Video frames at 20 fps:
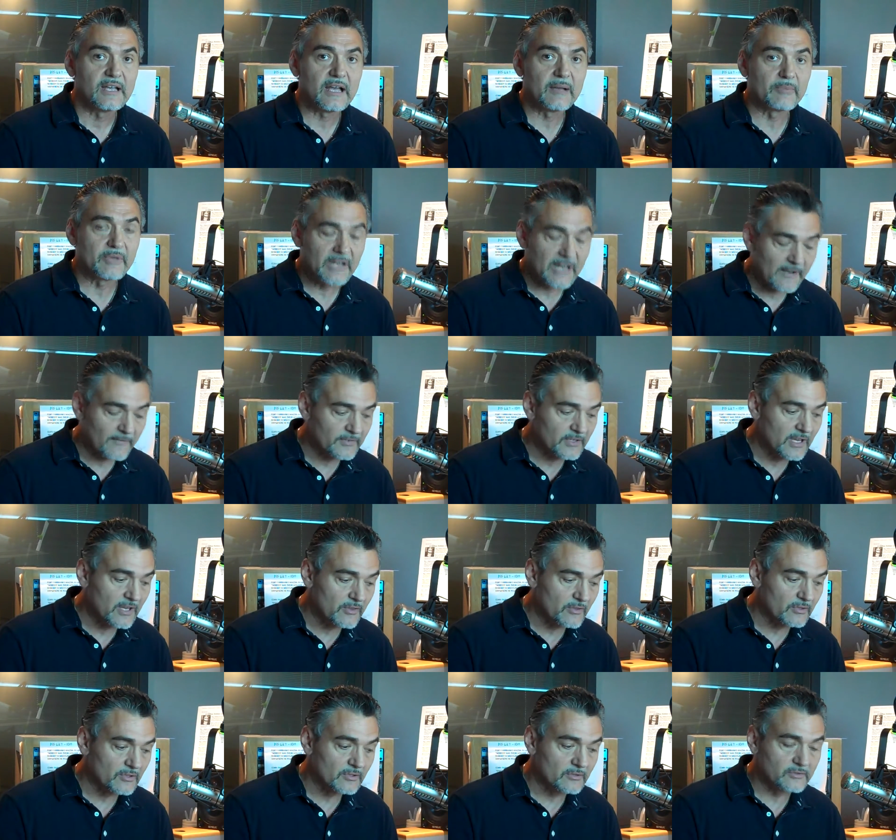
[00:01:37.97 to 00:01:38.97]
I'm gonna have to
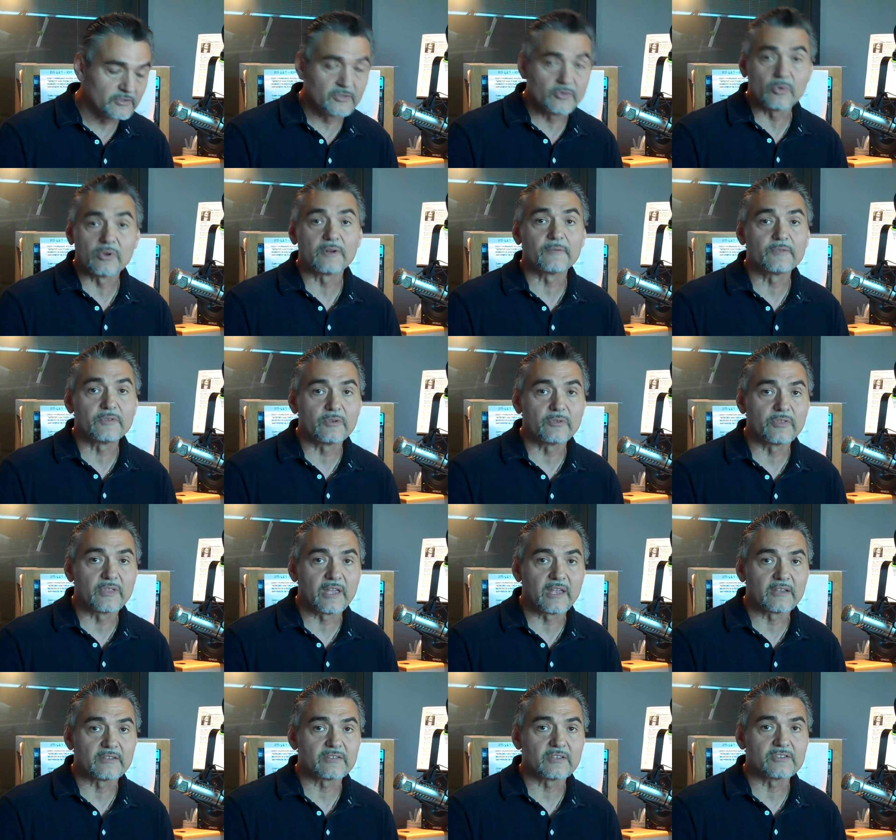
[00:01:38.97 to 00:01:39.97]
either do one of two
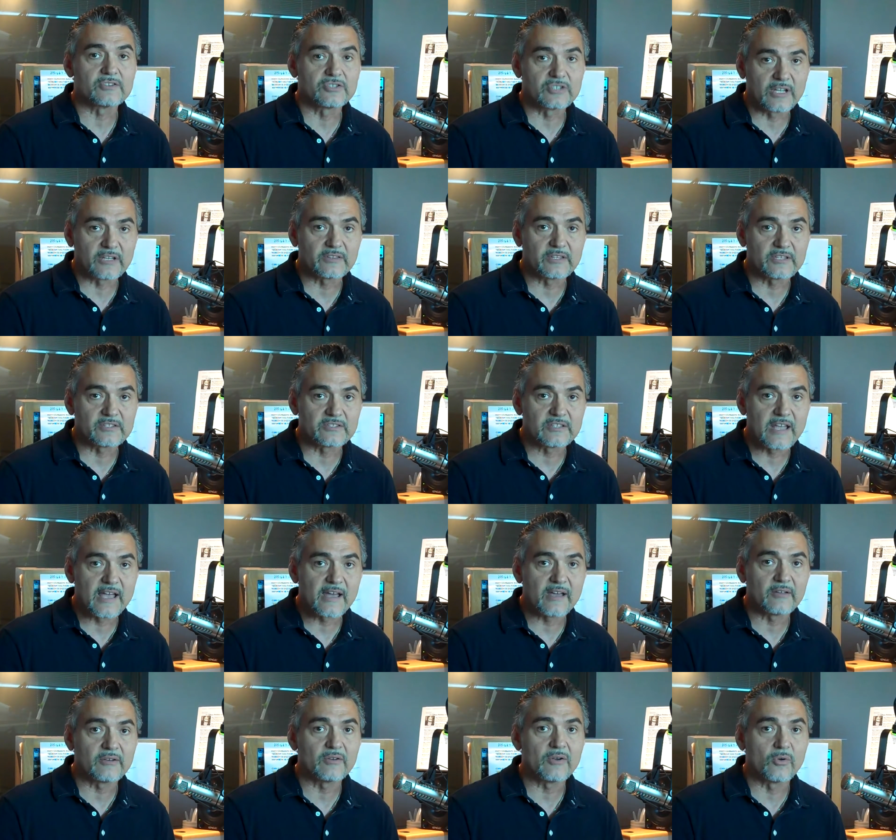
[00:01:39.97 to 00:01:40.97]
things, shut this
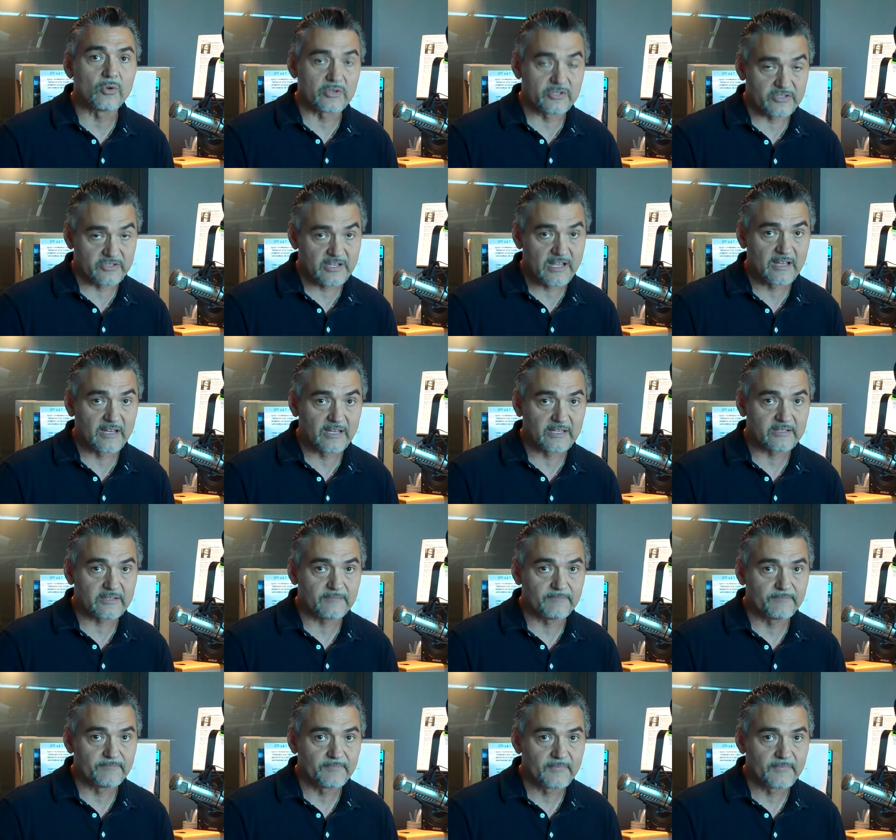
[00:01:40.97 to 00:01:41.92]
down or sell it."